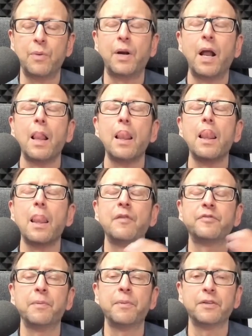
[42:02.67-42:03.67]
We would
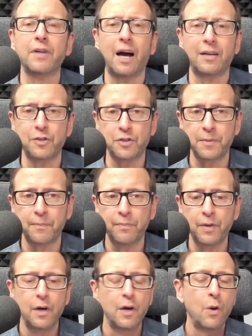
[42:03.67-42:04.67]
love to be your doctors.
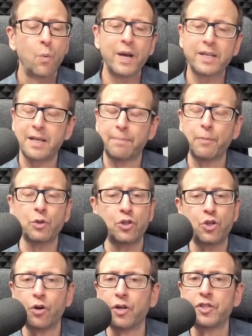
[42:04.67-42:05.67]
We accept
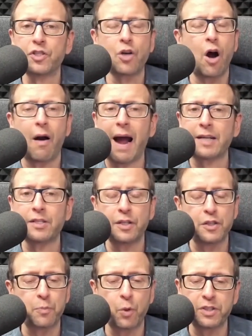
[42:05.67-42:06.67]
most insurances, car
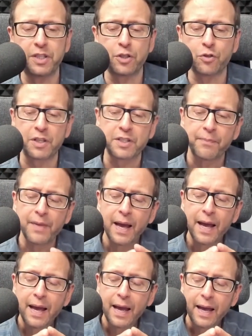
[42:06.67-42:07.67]
accidents, sports injuries.
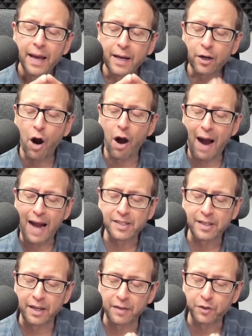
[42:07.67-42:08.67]
In a car
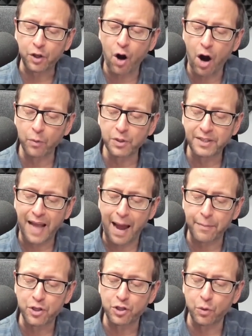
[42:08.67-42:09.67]
accident, if the car was
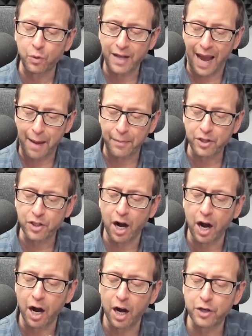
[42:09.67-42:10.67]
damaged, you were damaged
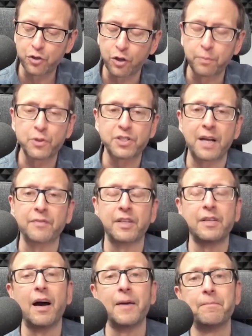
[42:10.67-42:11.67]
100% of
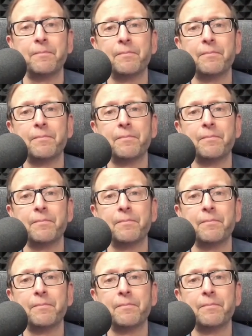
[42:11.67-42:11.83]
the time.